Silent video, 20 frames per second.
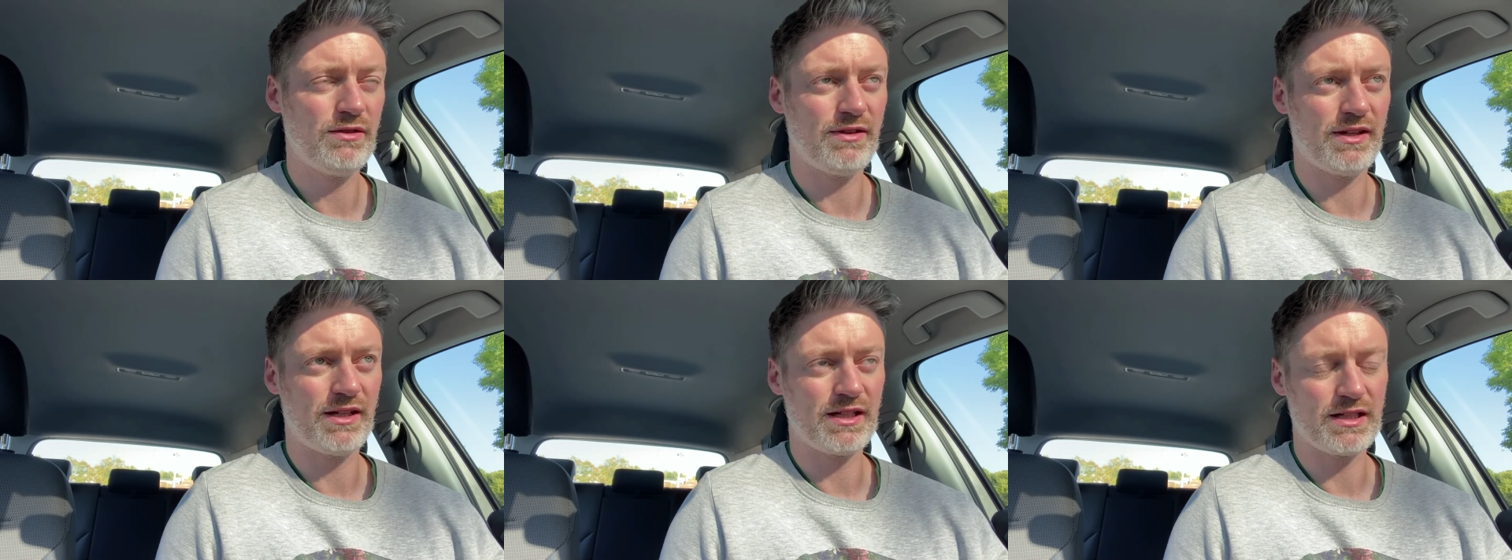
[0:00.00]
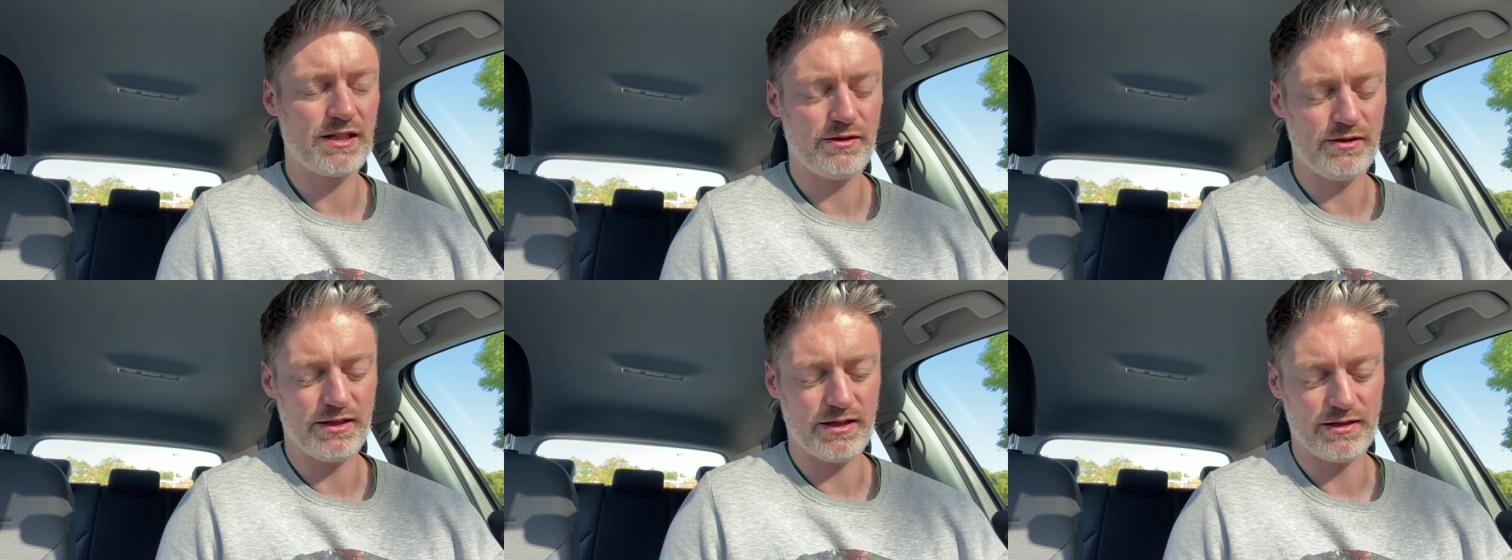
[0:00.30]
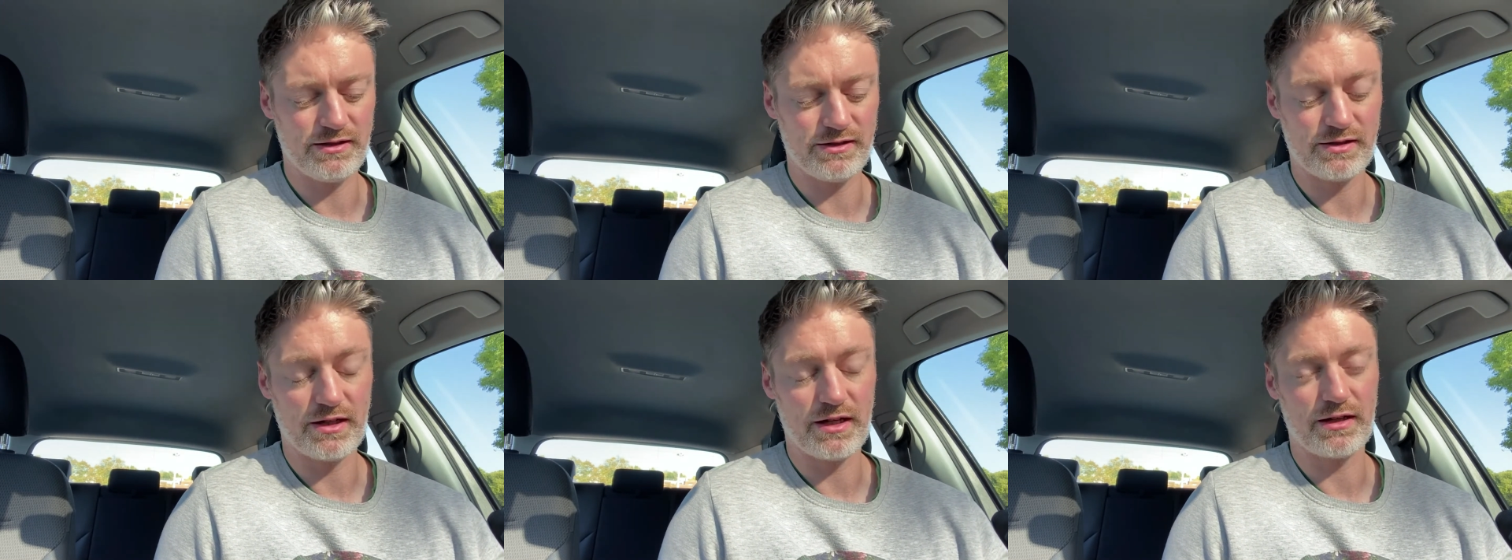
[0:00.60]

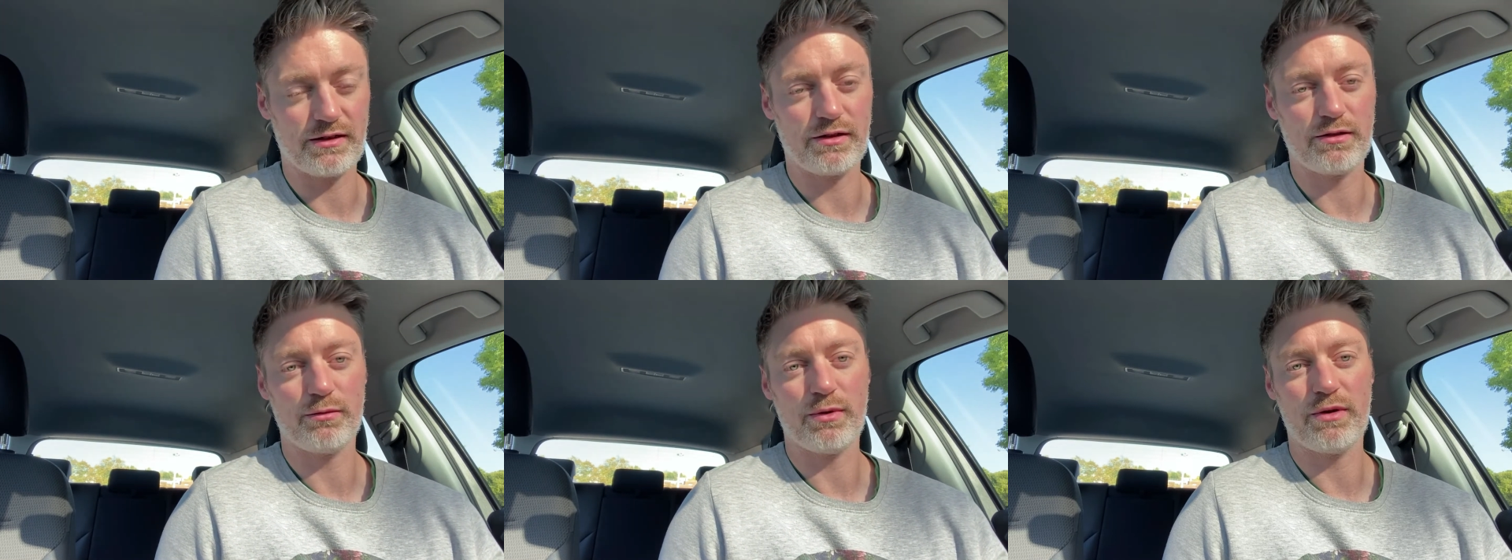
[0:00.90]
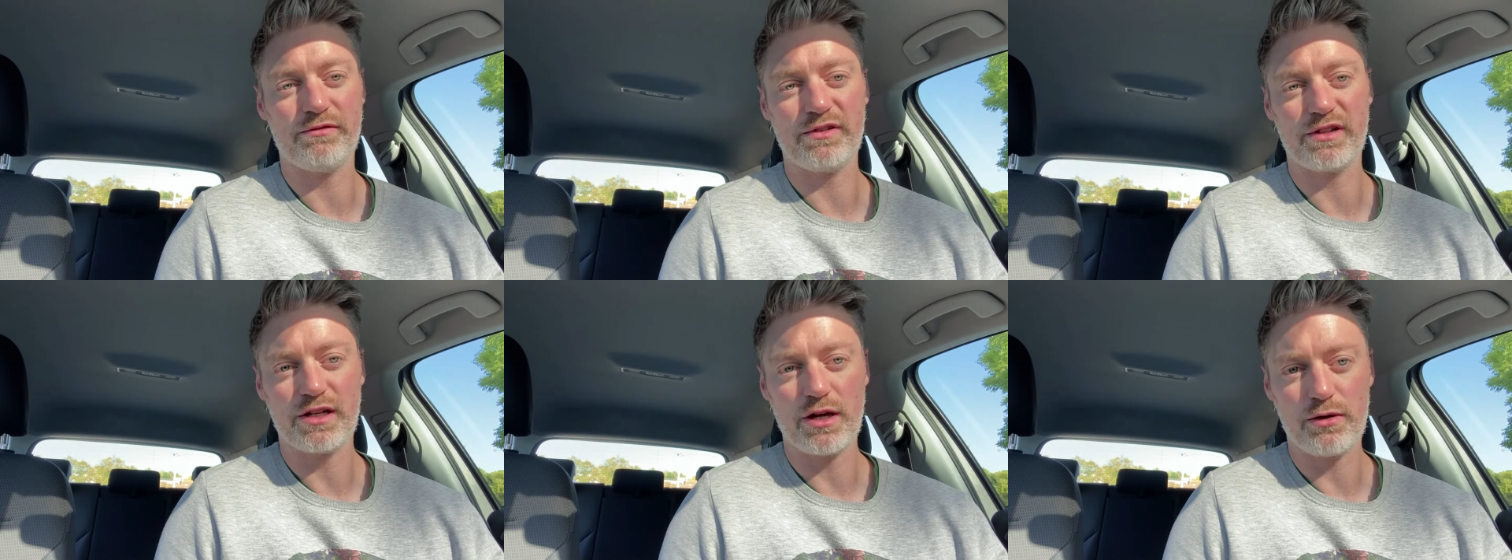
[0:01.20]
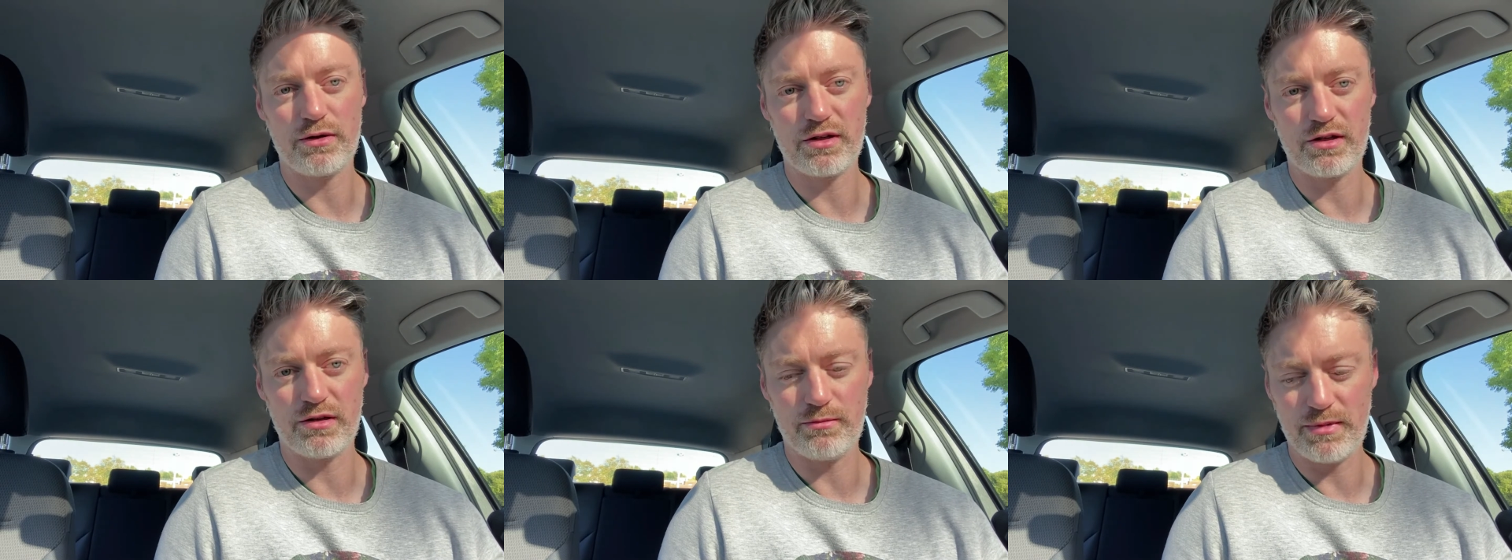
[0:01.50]
included, so I went for
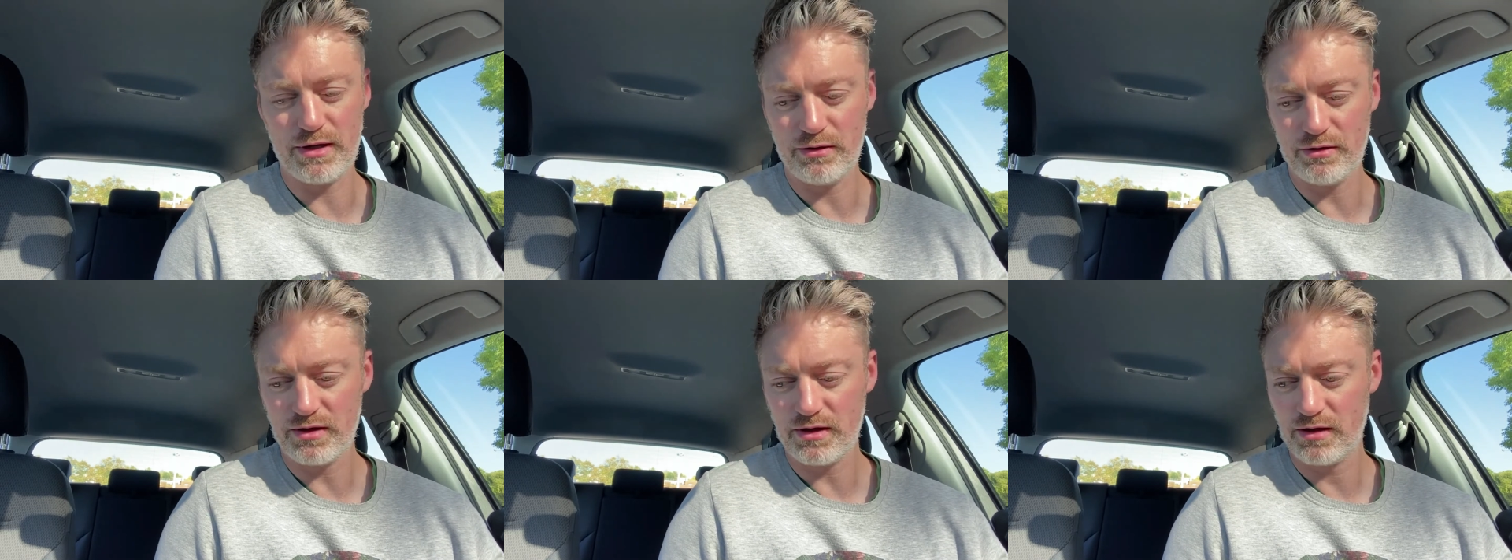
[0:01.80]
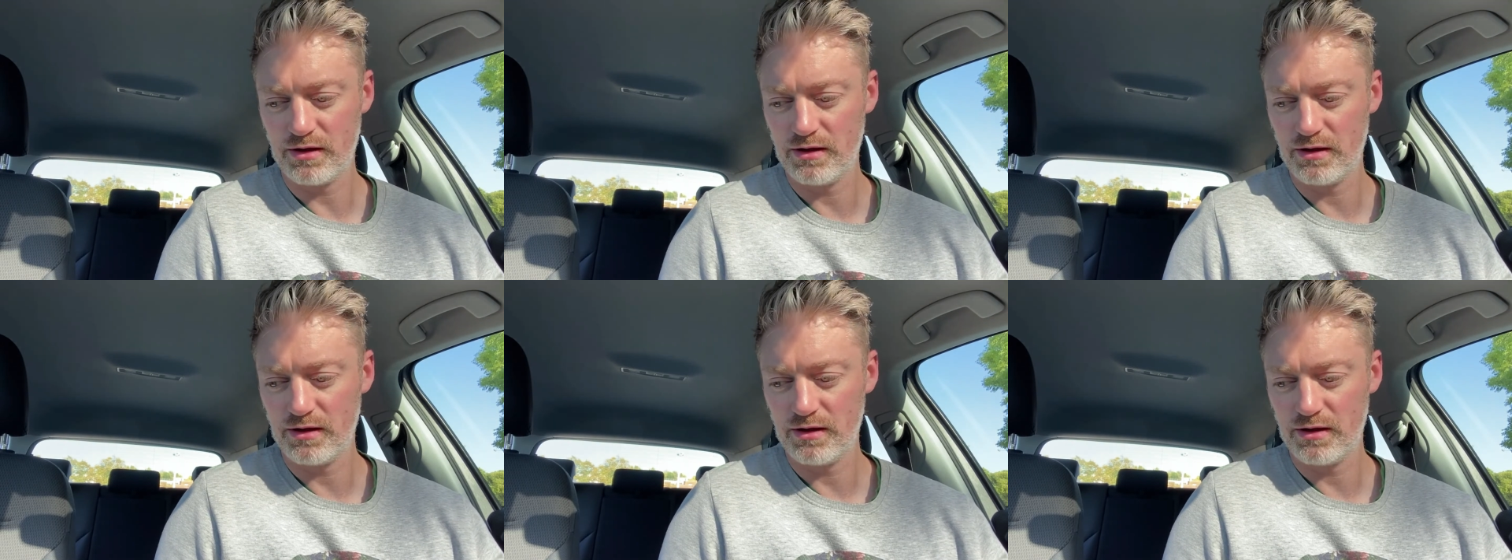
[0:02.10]
coconut milk